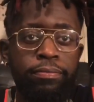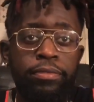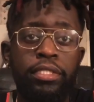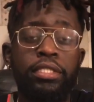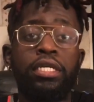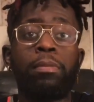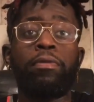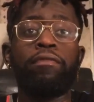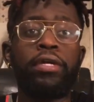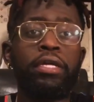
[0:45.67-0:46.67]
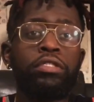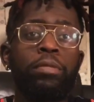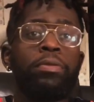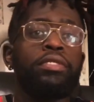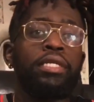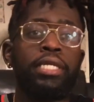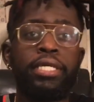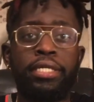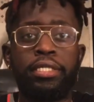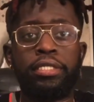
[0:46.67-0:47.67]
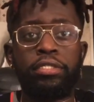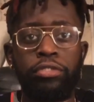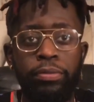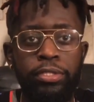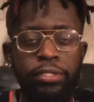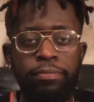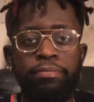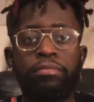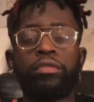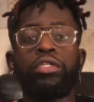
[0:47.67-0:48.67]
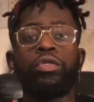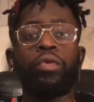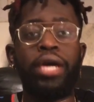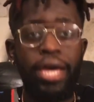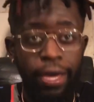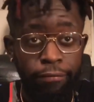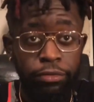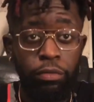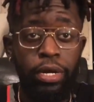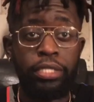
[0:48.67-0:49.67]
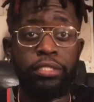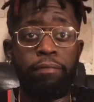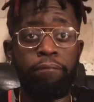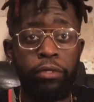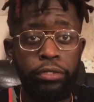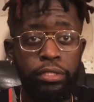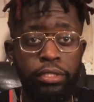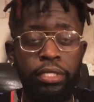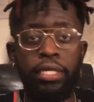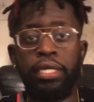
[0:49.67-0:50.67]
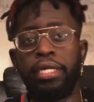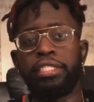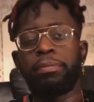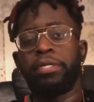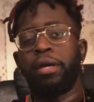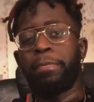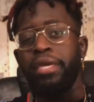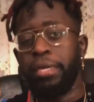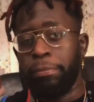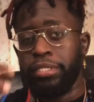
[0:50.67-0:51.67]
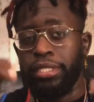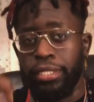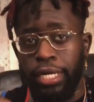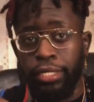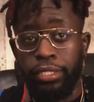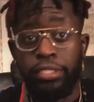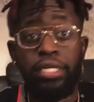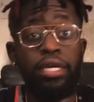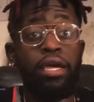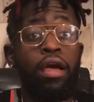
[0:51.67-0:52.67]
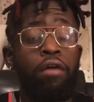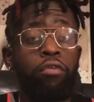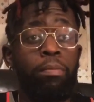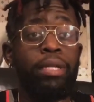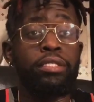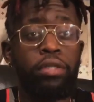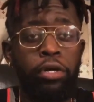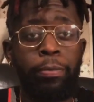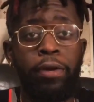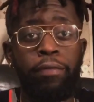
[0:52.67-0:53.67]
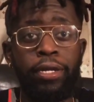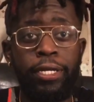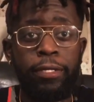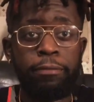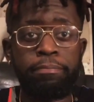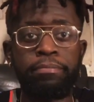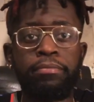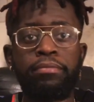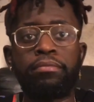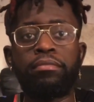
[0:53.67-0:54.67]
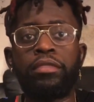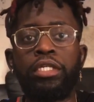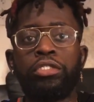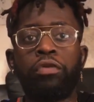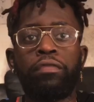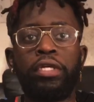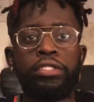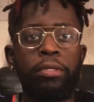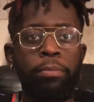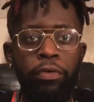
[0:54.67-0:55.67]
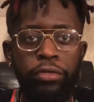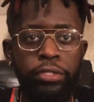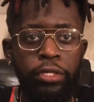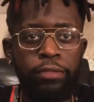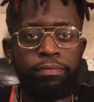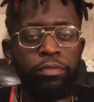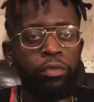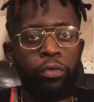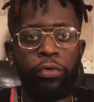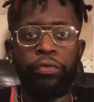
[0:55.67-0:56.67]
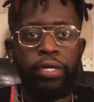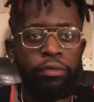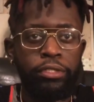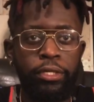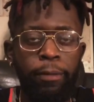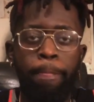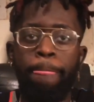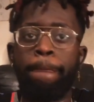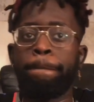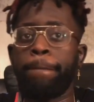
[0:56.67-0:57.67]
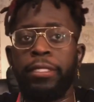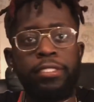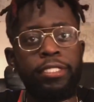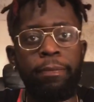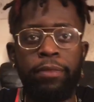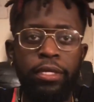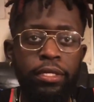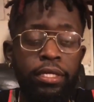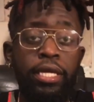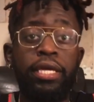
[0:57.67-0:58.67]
There's a couple of videos. I'll put the link in the description. You have to watch them first to become hip to the knowledge of what I'm about to talk about right now. So if you look at your birth chart or your natal chart, it's the same thing.